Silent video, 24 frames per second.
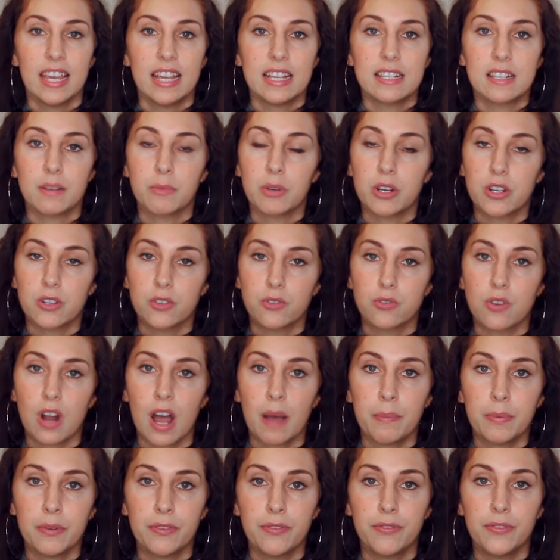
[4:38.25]
is I'm going to
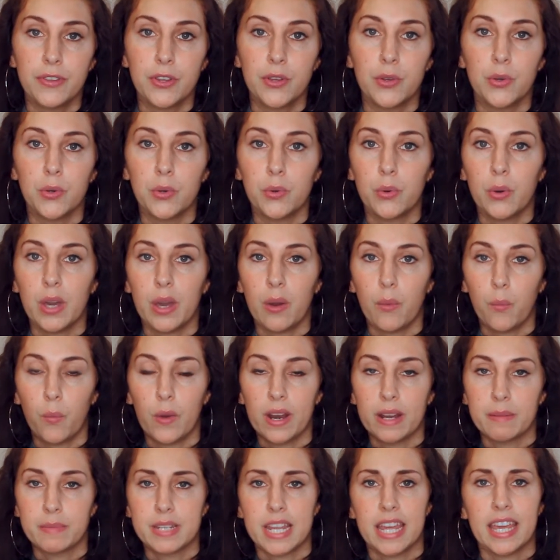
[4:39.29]
drop a few
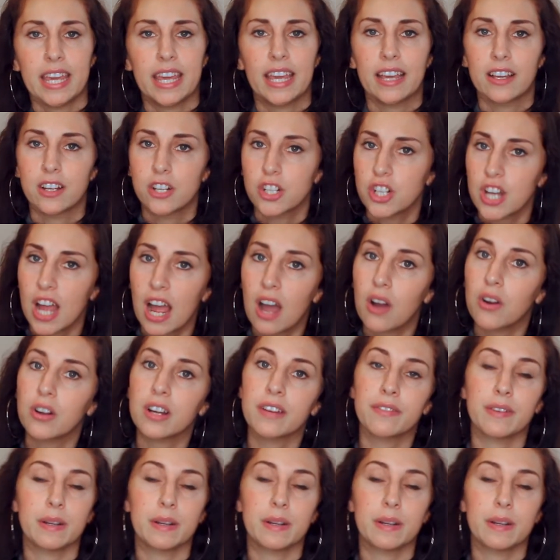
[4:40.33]
when I'm taking a shower,